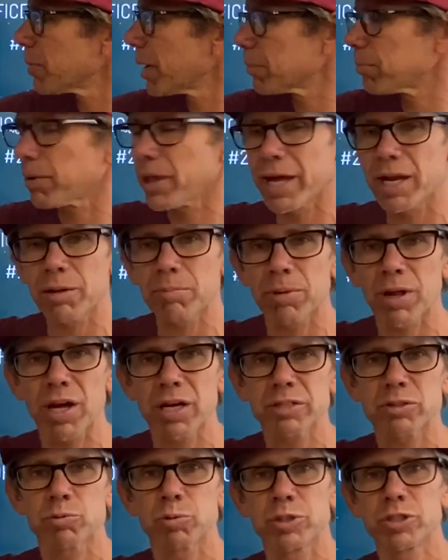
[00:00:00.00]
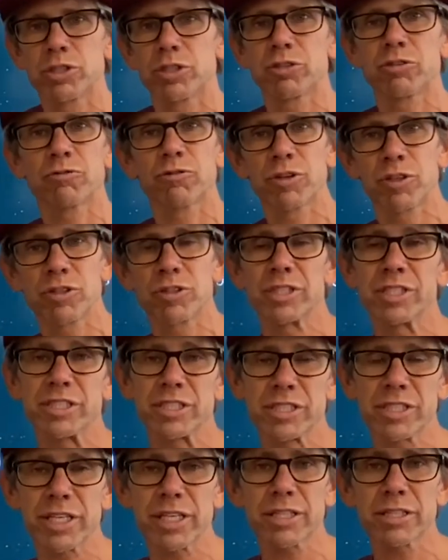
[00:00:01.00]
planning blocks, which is 1st and
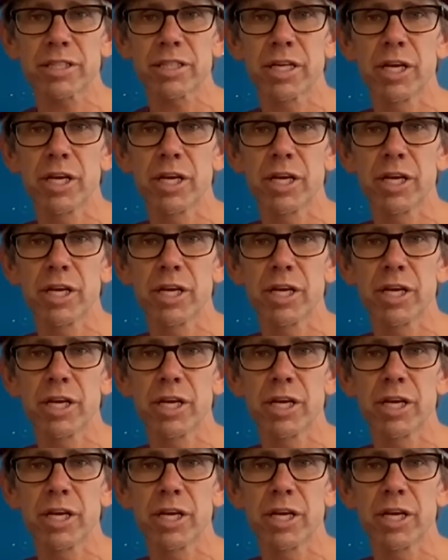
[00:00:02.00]
6th.